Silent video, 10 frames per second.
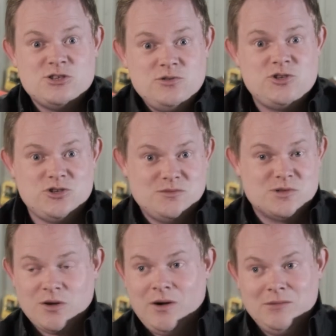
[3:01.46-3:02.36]
YouTube,
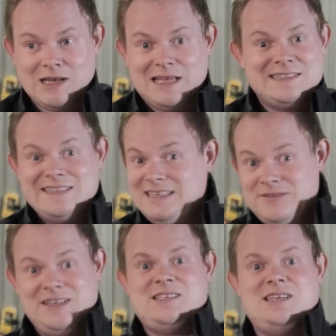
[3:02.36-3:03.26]
so I'm glad that it
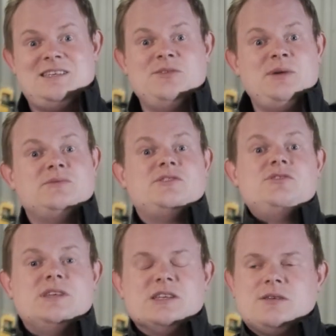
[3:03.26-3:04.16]
even exists to be able to
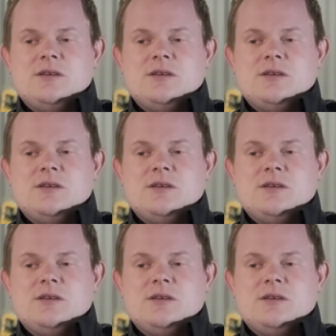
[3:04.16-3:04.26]
do this.